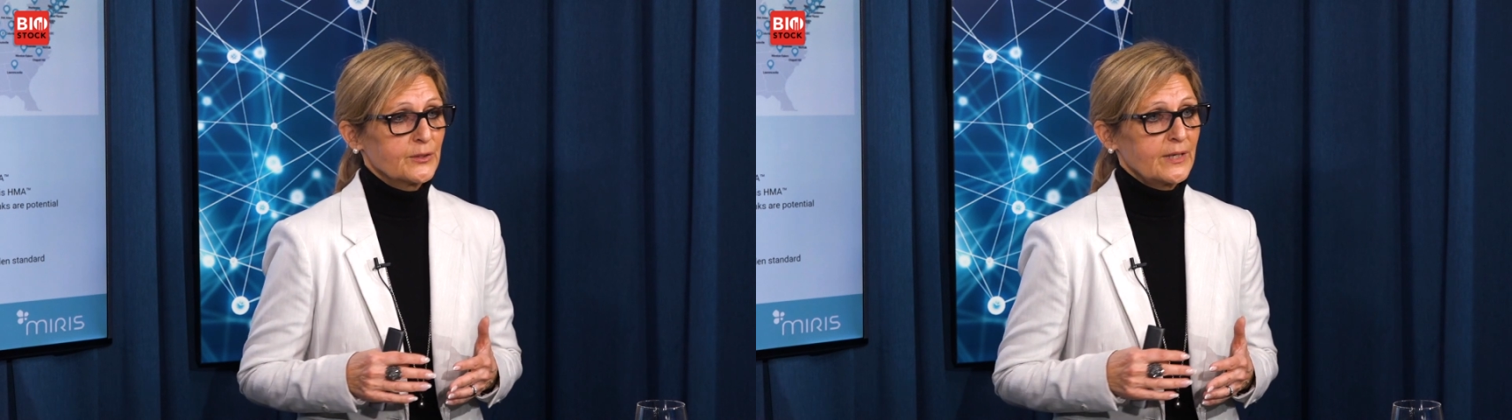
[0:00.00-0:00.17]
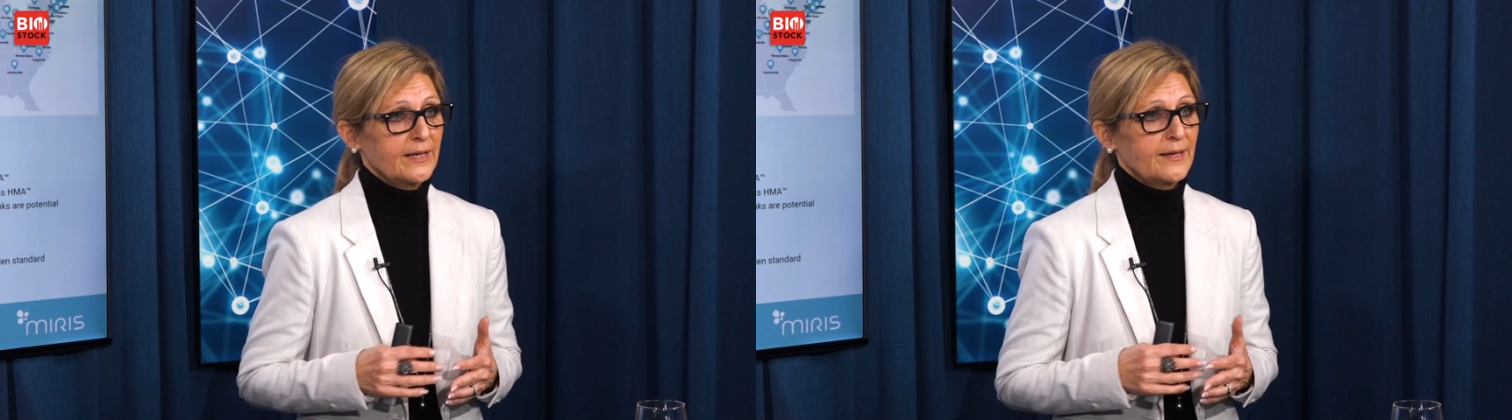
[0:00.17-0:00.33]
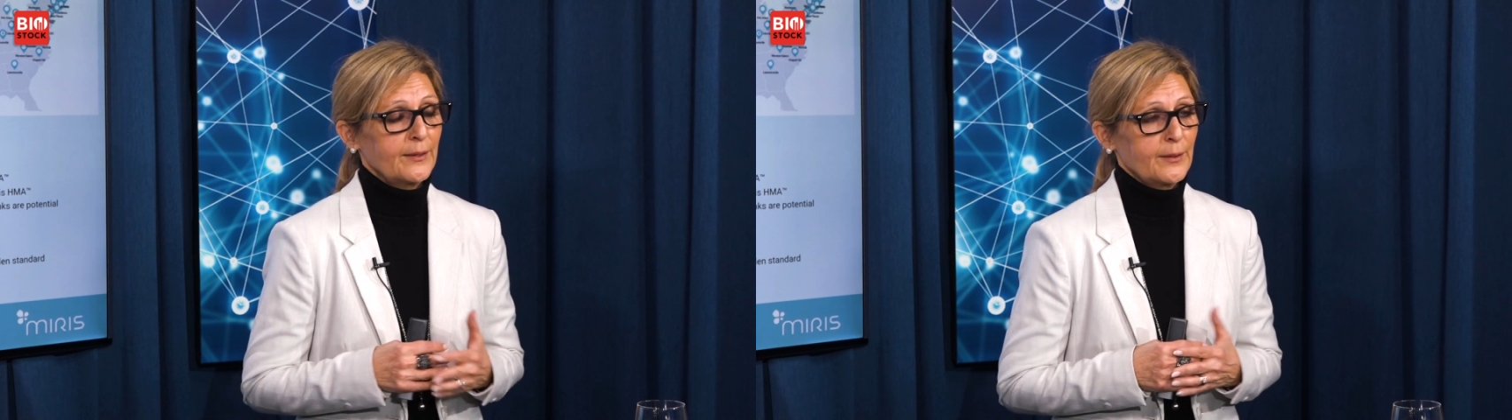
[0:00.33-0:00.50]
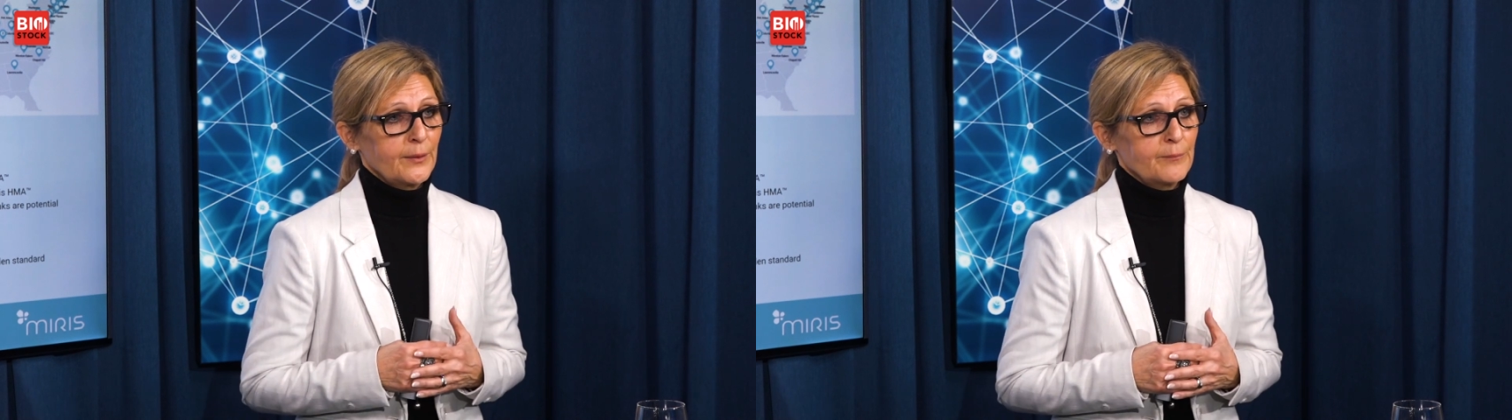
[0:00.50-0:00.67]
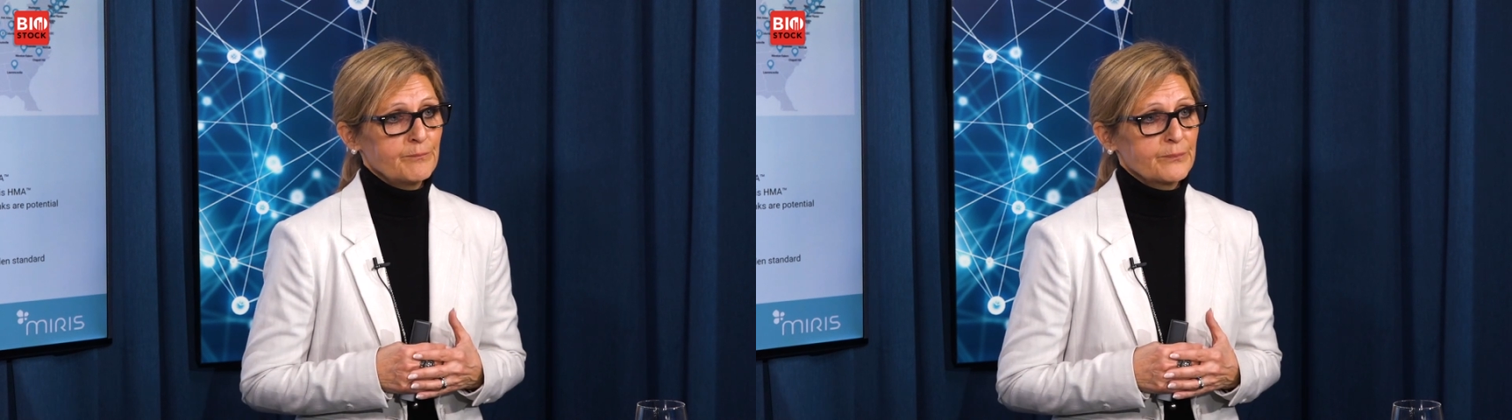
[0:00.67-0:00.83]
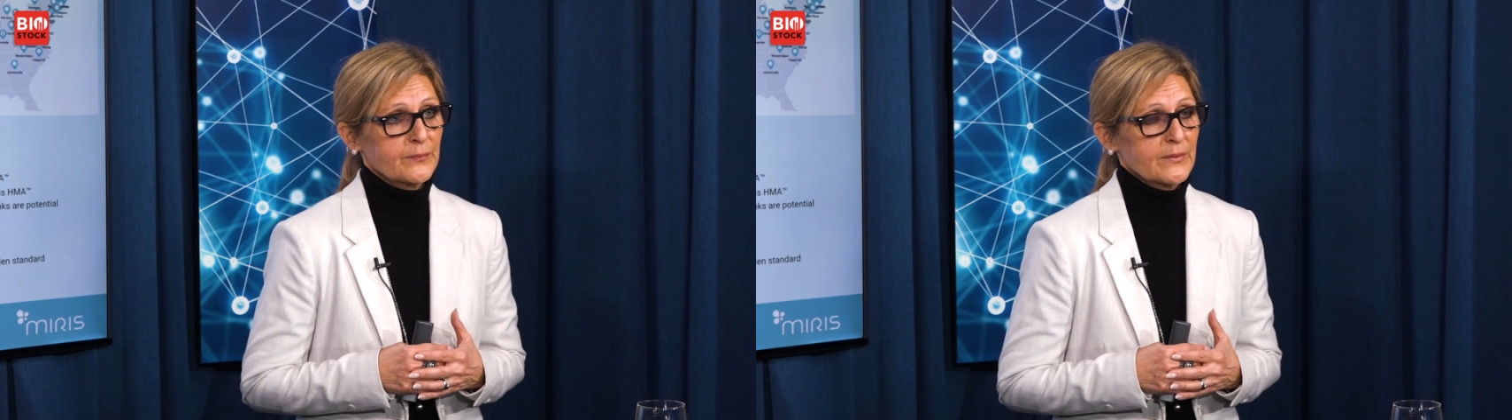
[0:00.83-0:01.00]

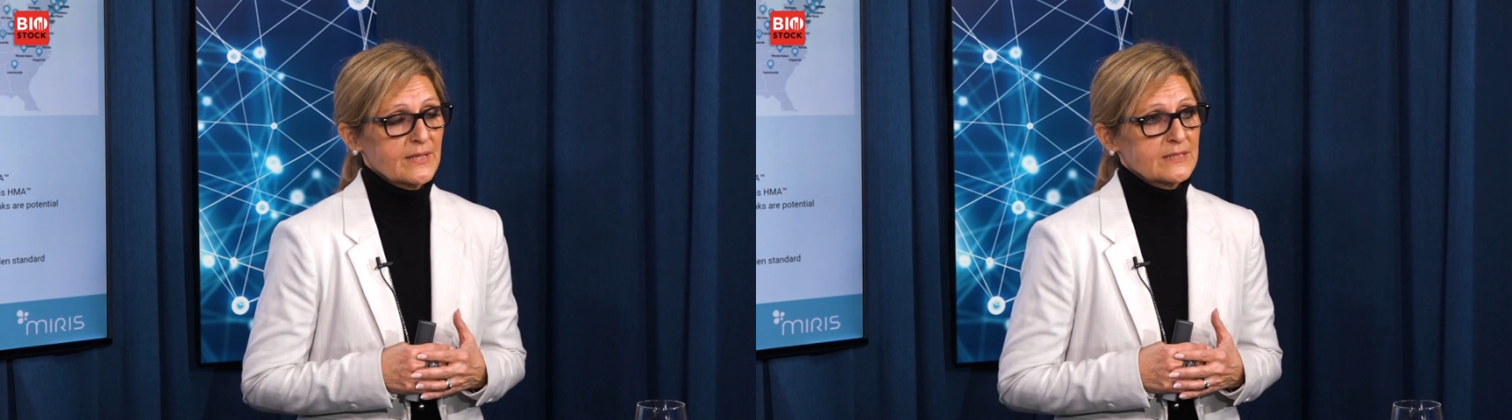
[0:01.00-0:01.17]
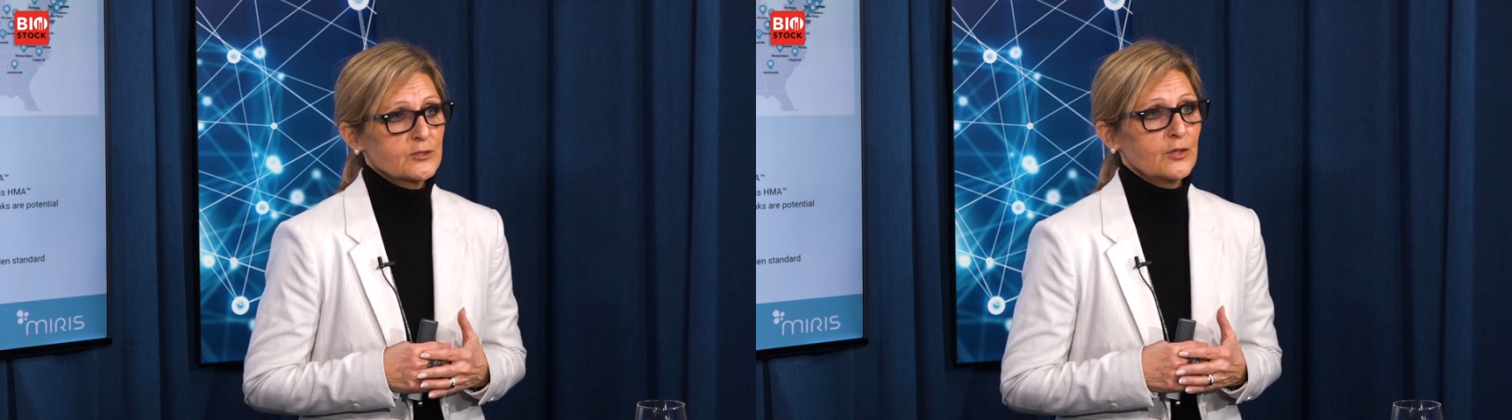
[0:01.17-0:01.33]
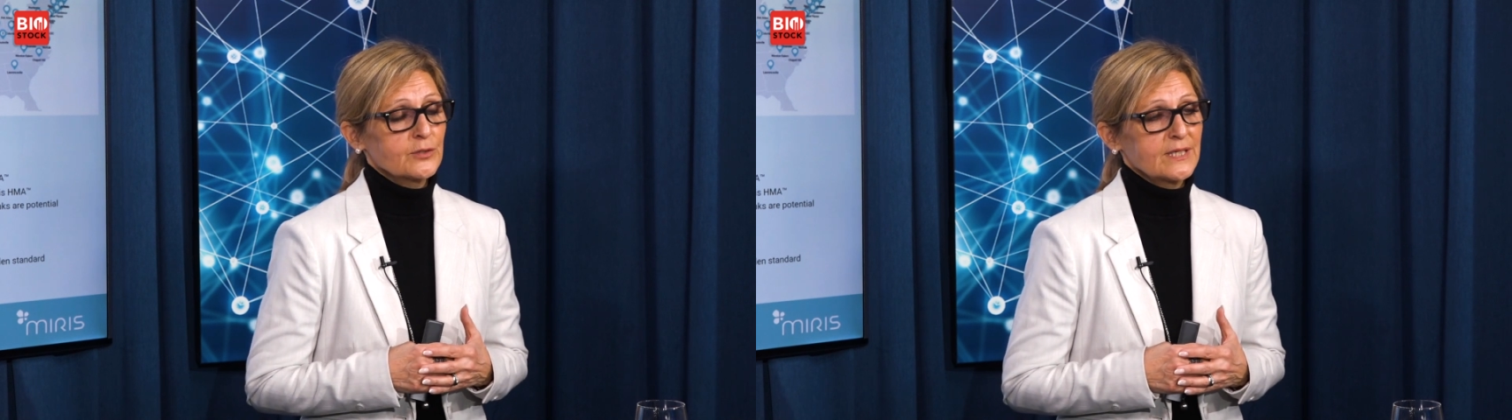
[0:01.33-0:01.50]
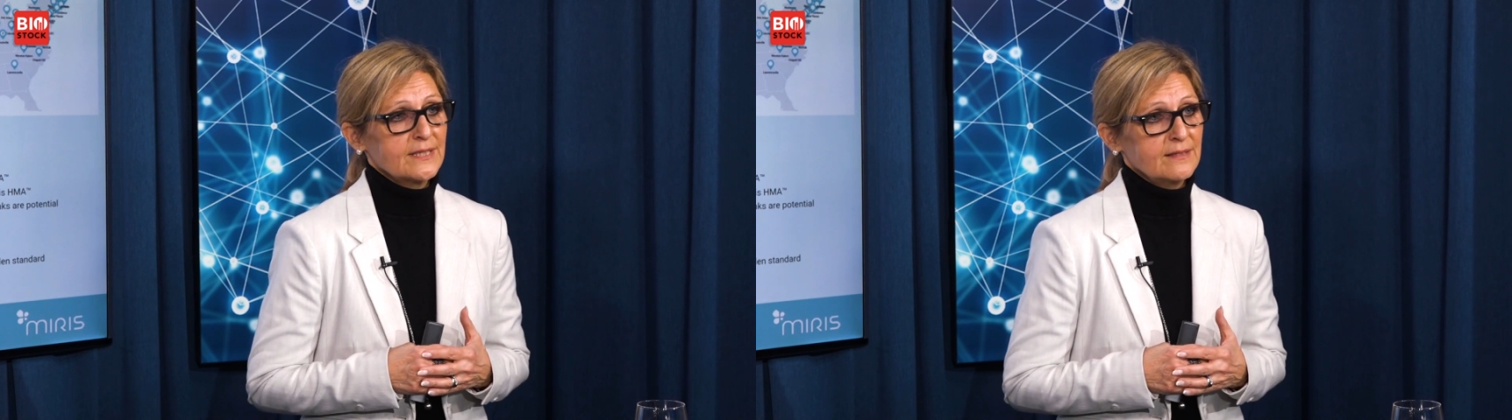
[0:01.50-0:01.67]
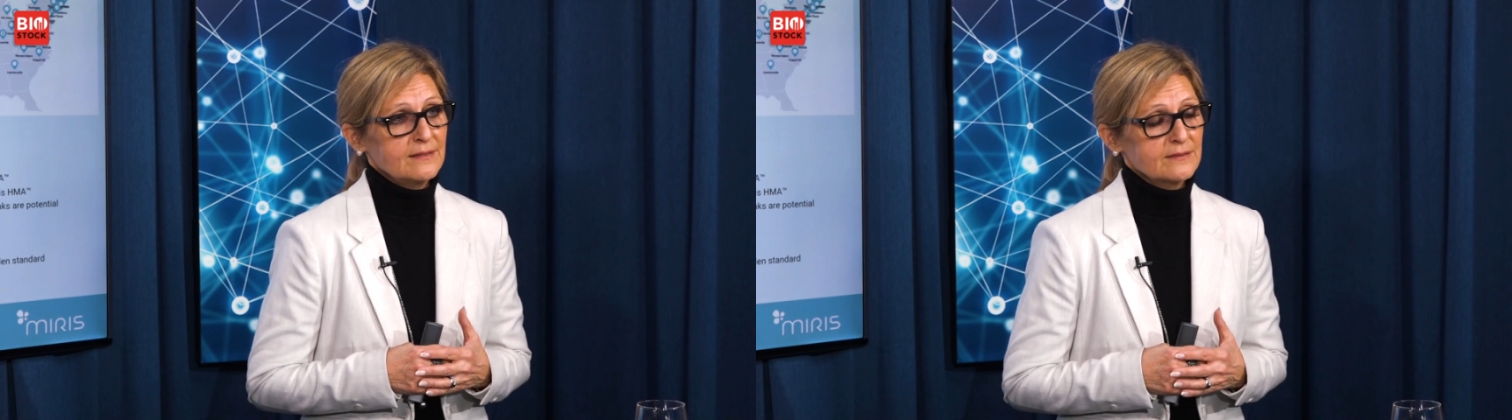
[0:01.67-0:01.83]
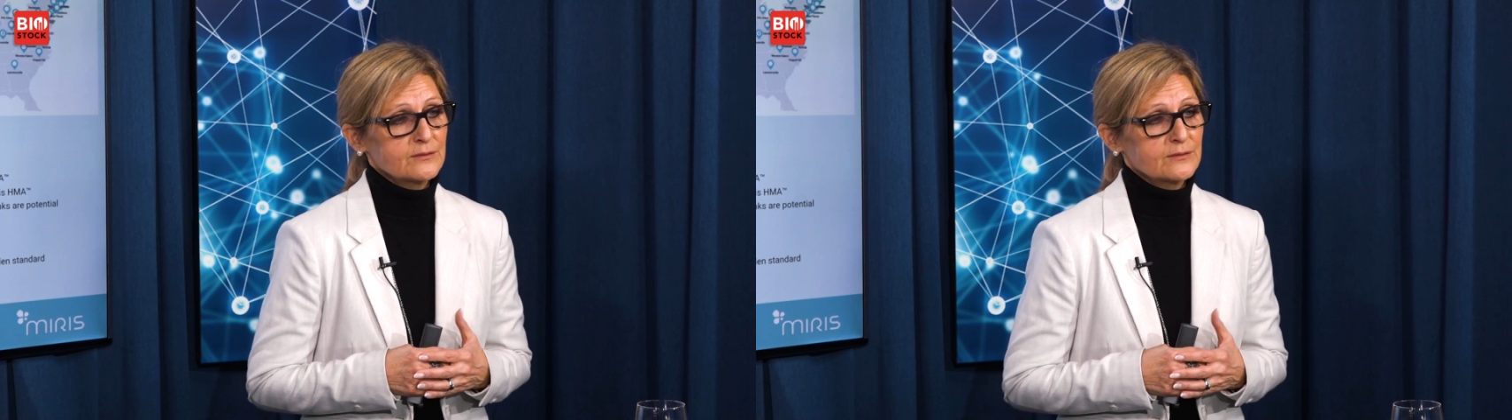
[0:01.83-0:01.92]
talking